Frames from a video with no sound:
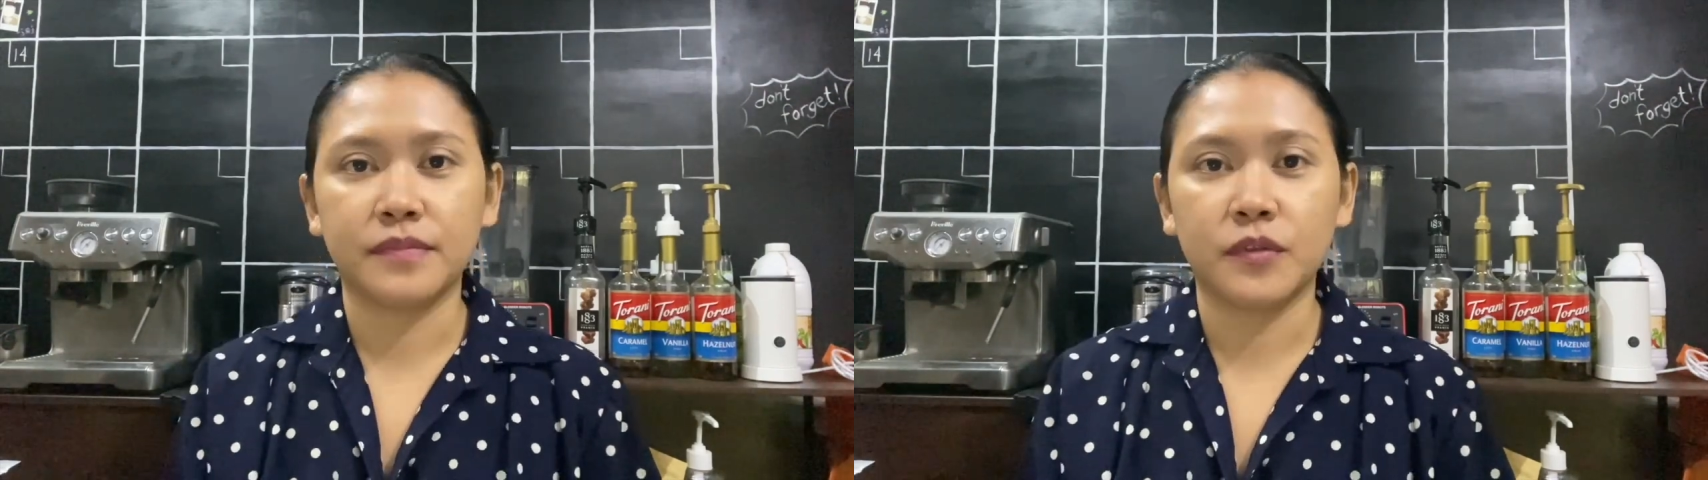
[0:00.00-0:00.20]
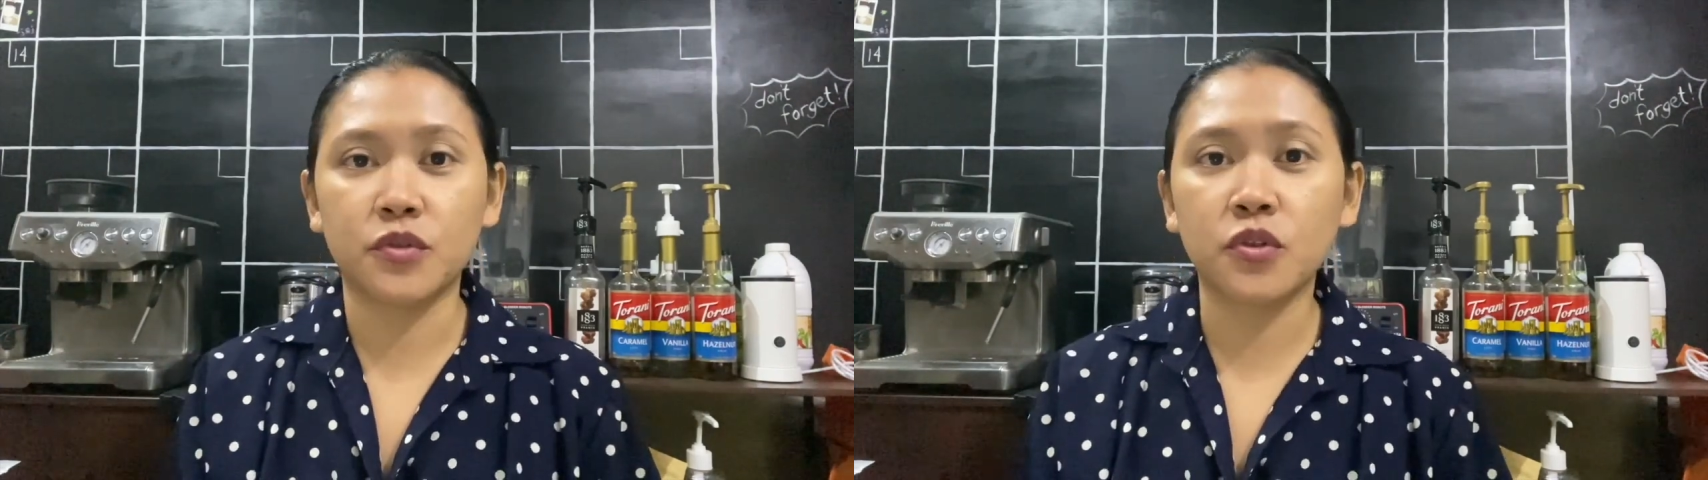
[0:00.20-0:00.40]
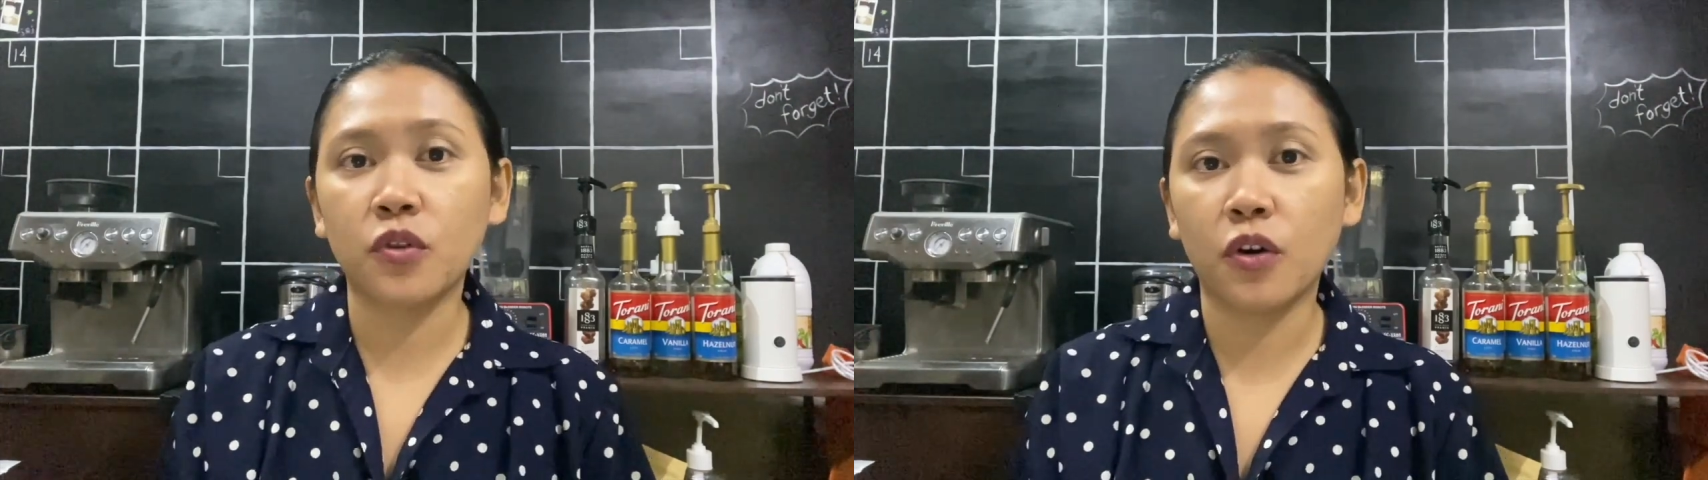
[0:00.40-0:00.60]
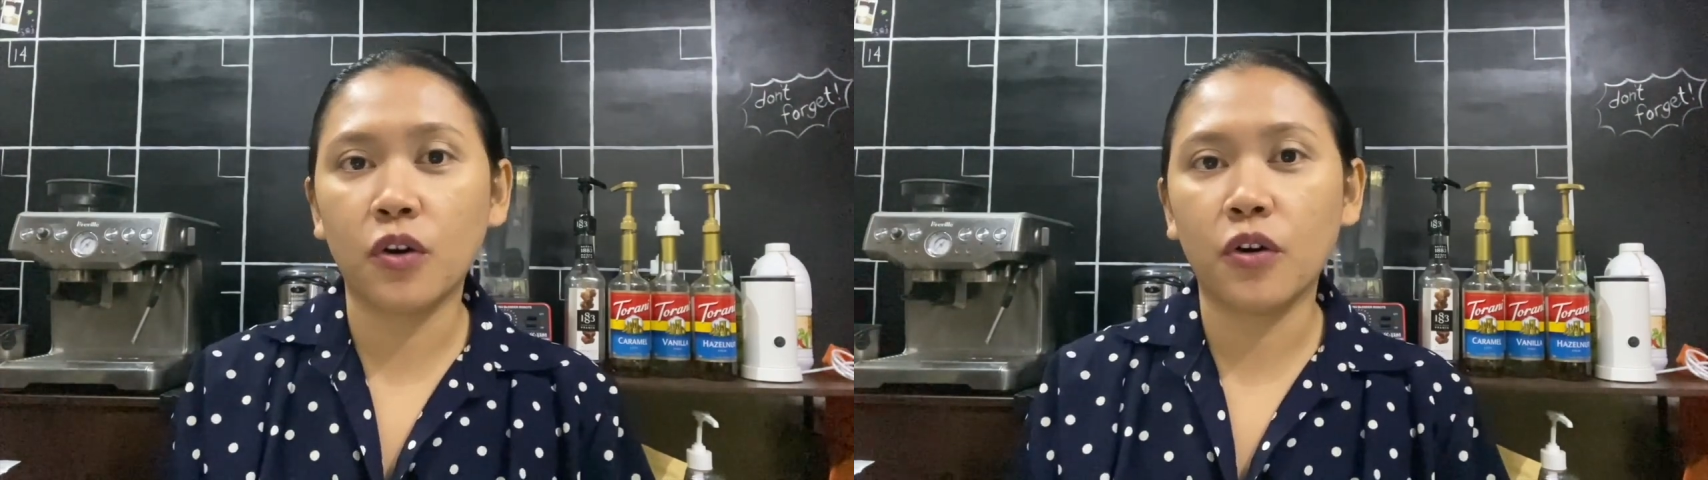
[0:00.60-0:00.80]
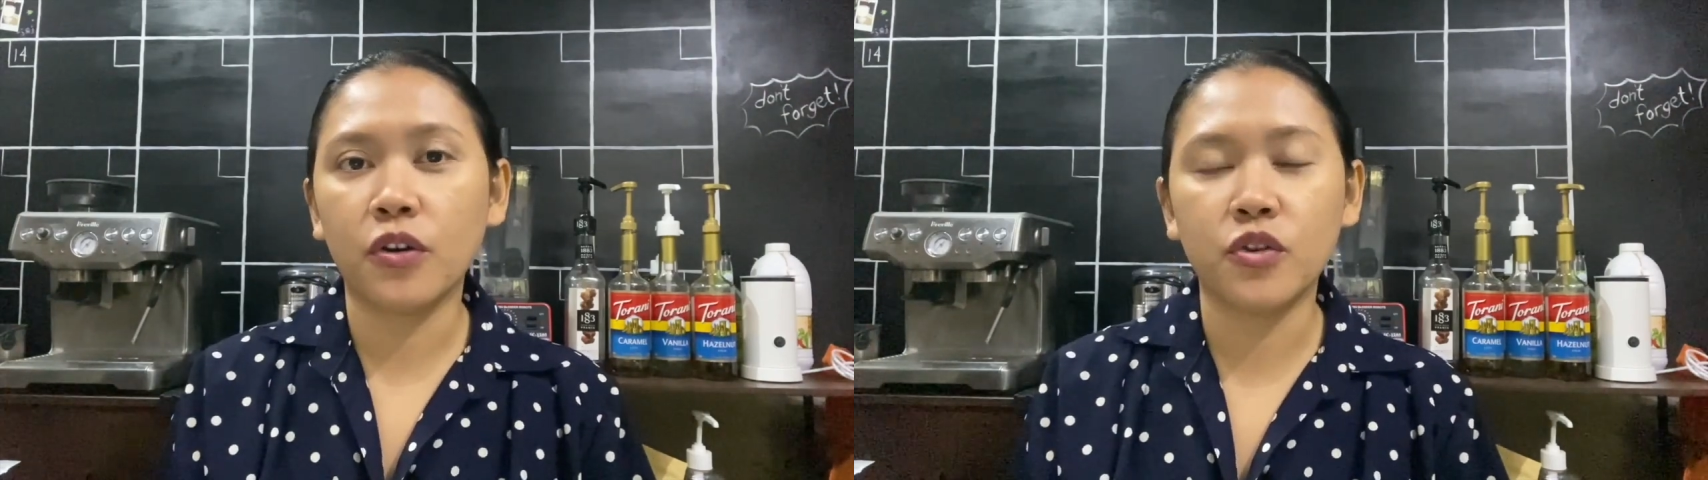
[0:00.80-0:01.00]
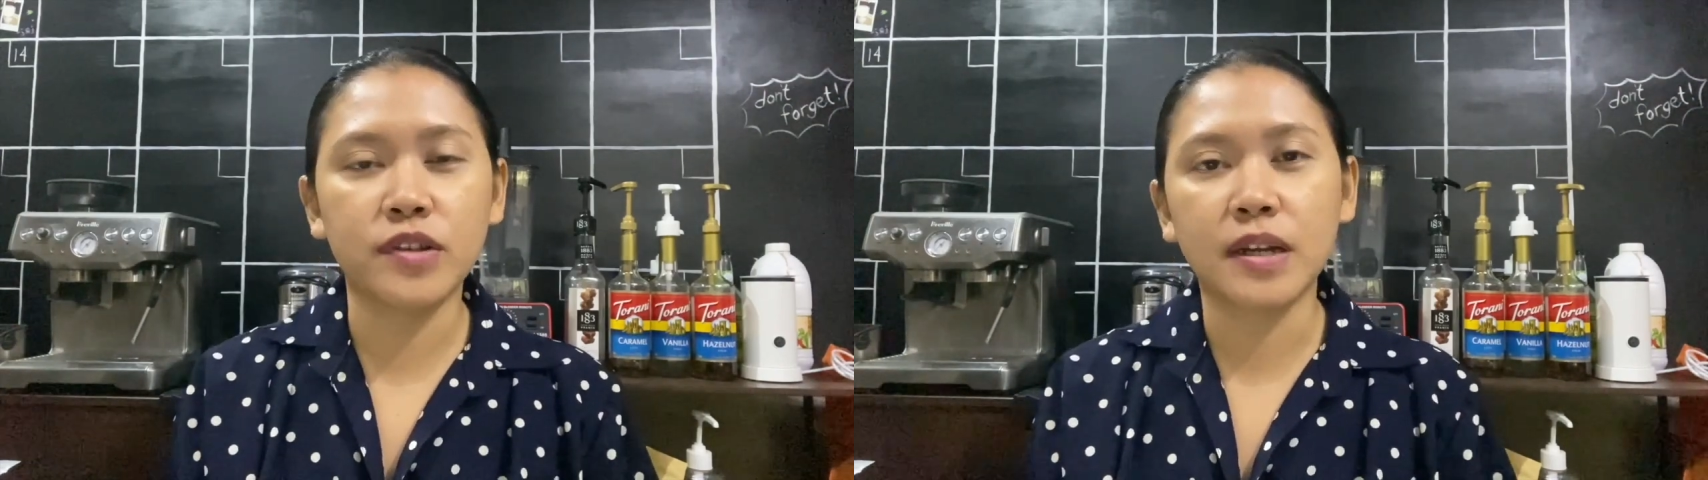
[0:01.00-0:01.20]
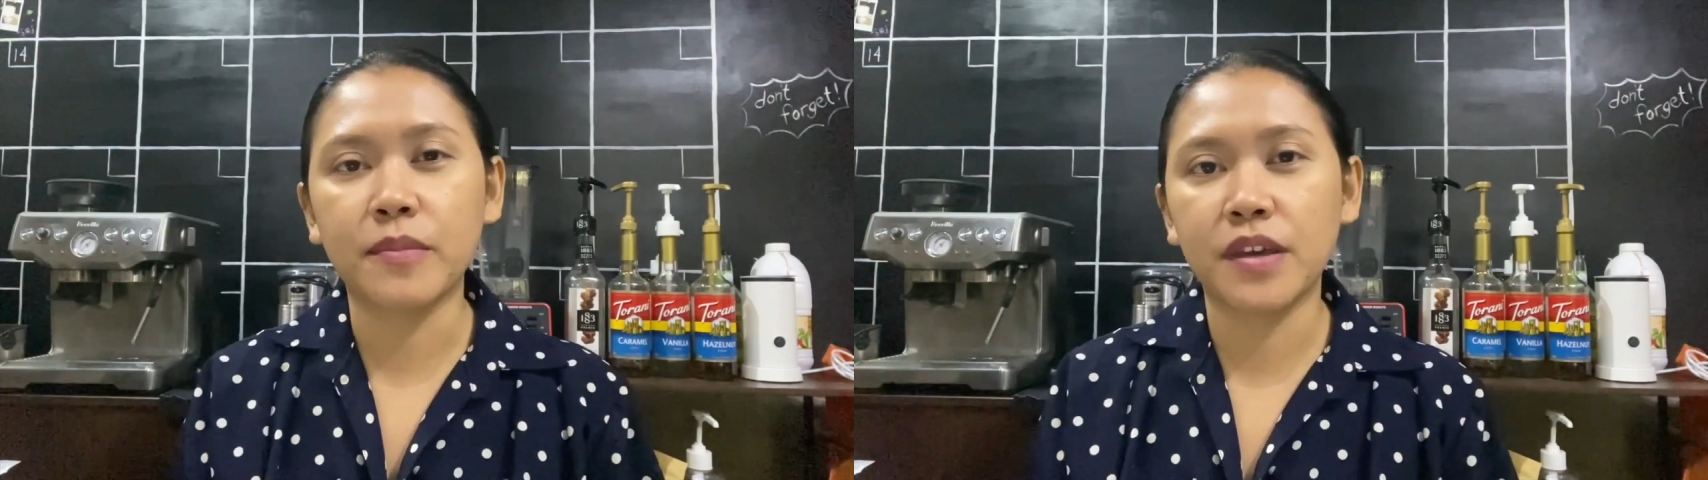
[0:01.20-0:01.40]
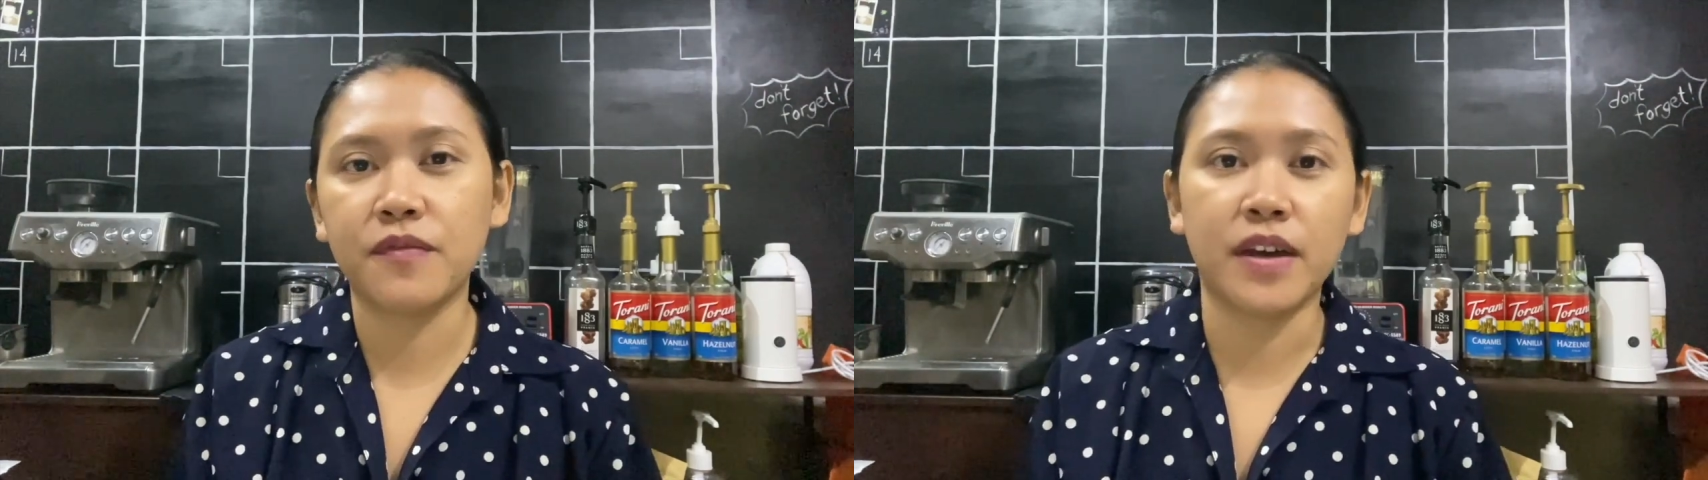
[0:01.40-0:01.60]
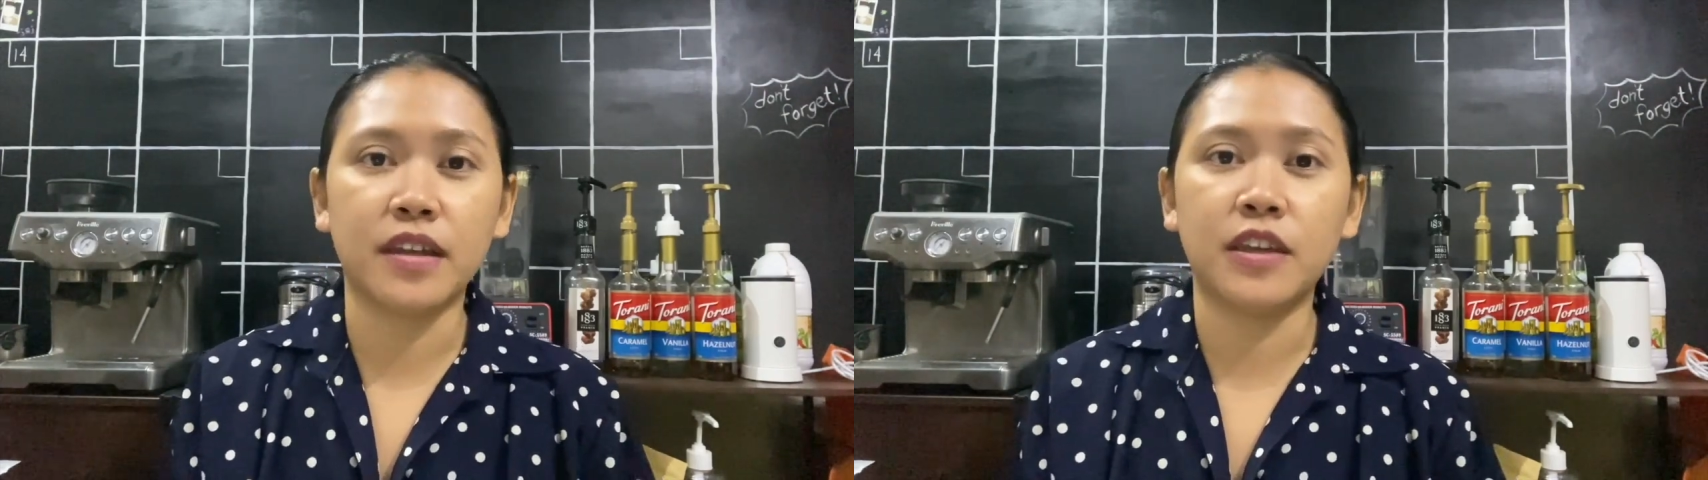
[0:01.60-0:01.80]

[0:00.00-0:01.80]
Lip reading: Gusto ko yung something very